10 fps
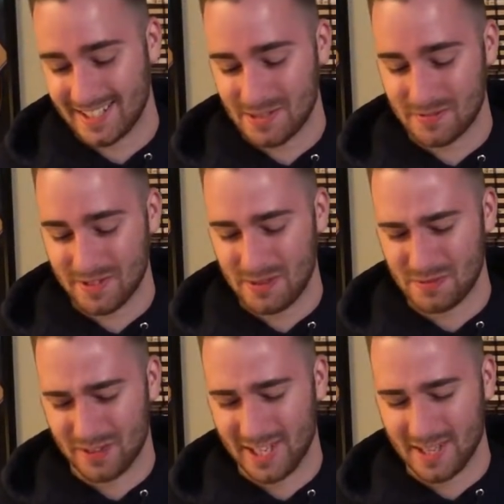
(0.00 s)
it was
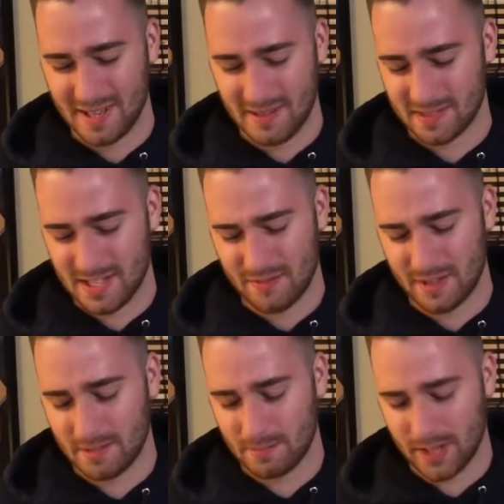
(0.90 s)
fine. I
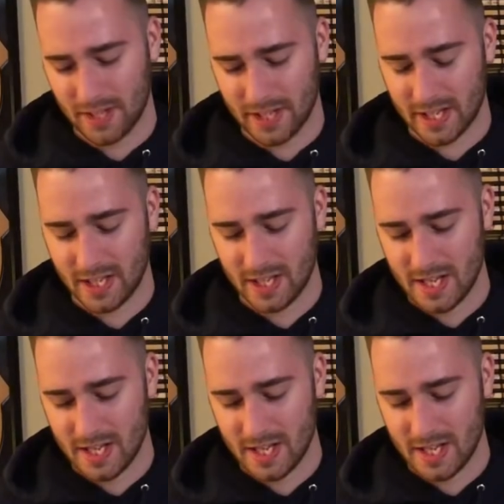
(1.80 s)
definitely play, like,